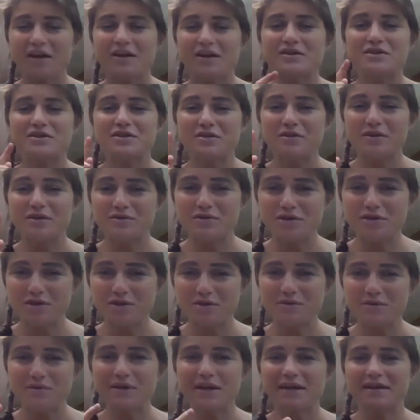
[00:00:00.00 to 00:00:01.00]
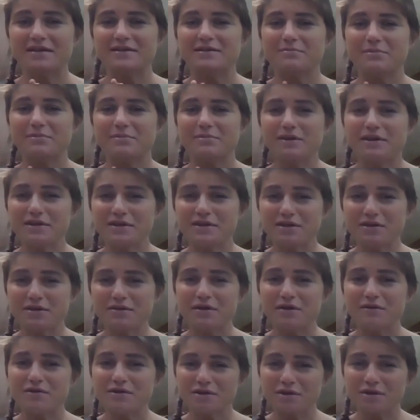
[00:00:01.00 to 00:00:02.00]
So those two things, please do
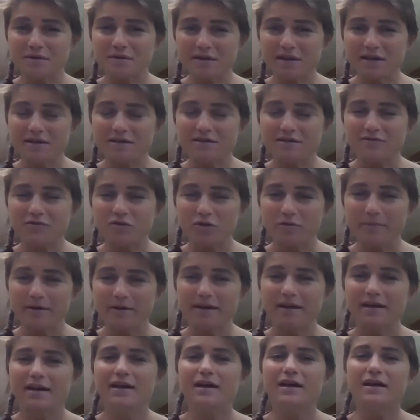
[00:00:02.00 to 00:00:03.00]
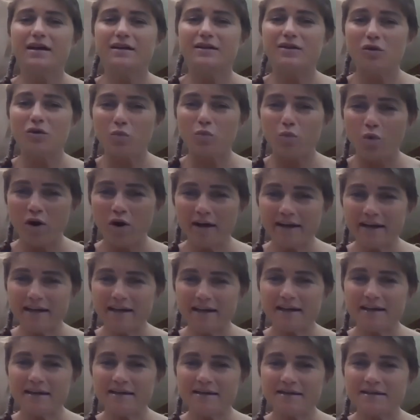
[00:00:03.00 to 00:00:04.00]
those two things for me. The one
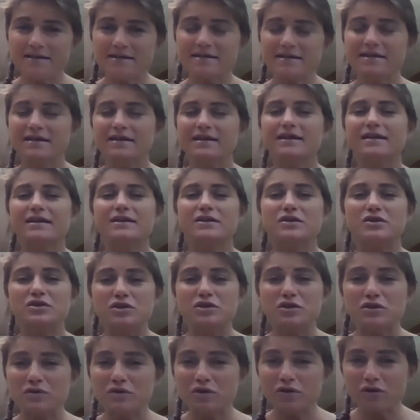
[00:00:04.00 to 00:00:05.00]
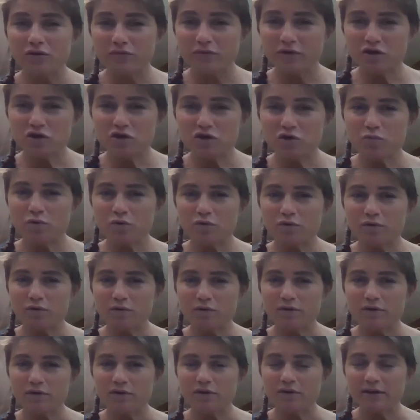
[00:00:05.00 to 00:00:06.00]
is do your visual
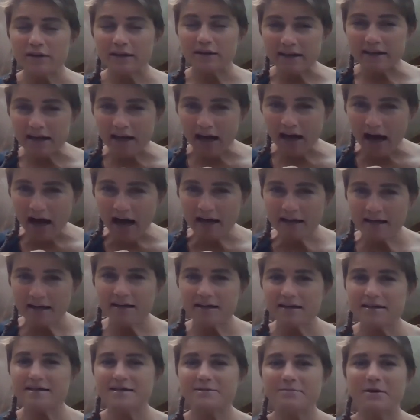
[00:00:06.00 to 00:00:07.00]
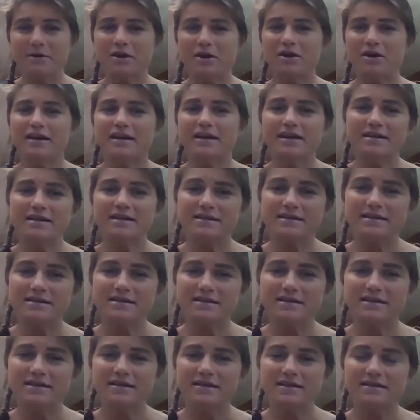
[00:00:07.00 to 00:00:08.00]
guided
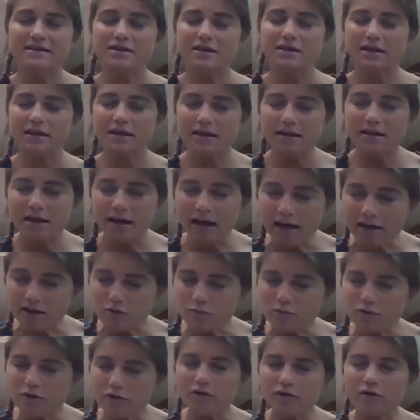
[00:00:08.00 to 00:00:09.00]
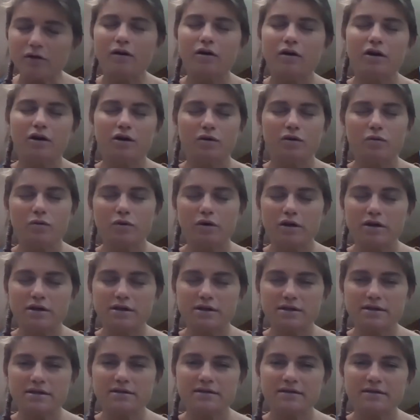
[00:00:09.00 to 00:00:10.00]
experience to connect with your heart
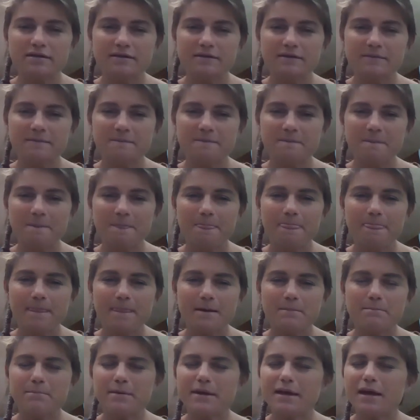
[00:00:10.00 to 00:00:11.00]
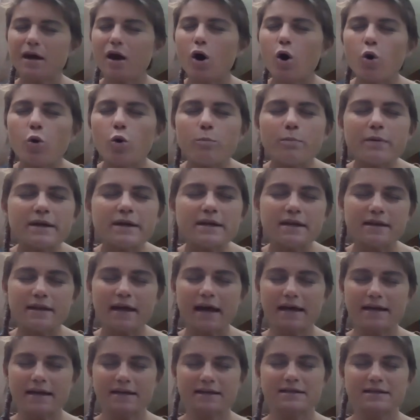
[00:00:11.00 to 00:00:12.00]
horse. Be open to
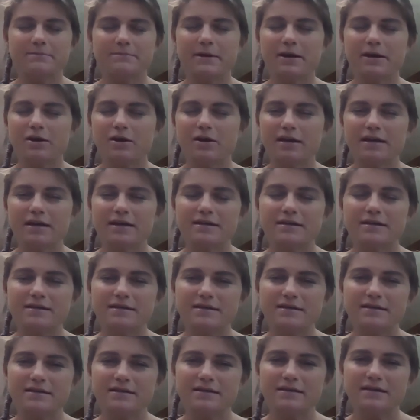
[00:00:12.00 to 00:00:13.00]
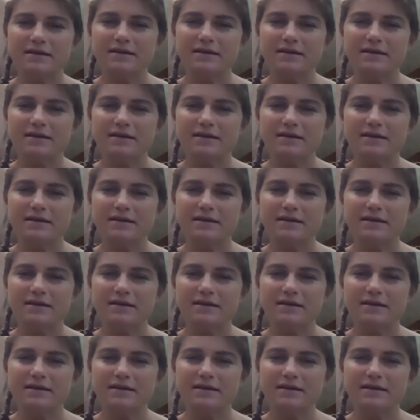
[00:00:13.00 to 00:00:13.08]
that experience.